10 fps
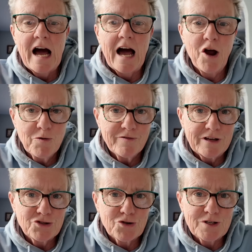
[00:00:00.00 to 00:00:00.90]
I hope you've
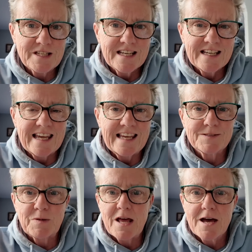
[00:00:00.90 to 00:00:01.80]
enjoyed it.
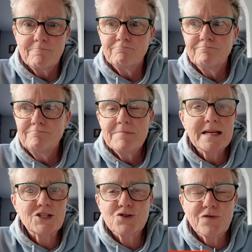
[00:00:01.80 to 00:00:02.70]
It's been a
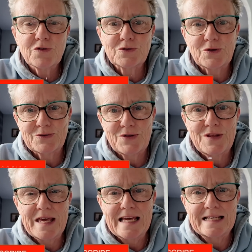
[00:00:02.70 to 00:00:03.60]
mixture of all sorts of
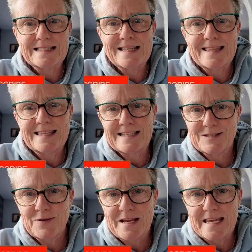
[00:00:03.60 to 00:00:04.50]
things
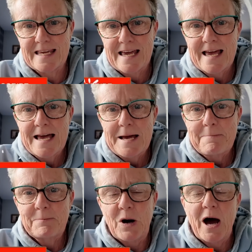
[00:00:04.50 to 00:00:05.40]
this week,
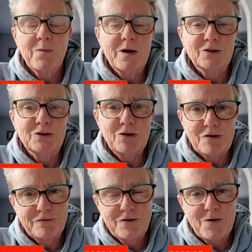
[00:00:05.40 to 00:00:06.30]
but I will
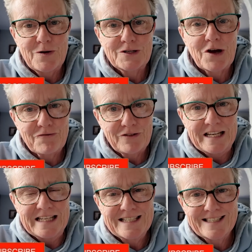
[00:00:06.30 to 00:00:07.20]
look forward
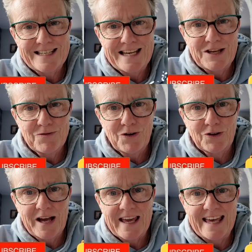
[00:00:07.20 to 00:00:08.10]
hopefully to seeing you
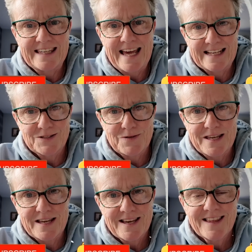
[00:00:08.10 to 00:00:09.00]
all again next
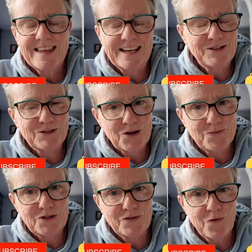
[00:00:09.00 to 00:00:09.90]
week. Thank you so
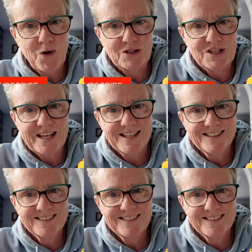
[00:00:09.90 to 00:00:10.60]
much for watching.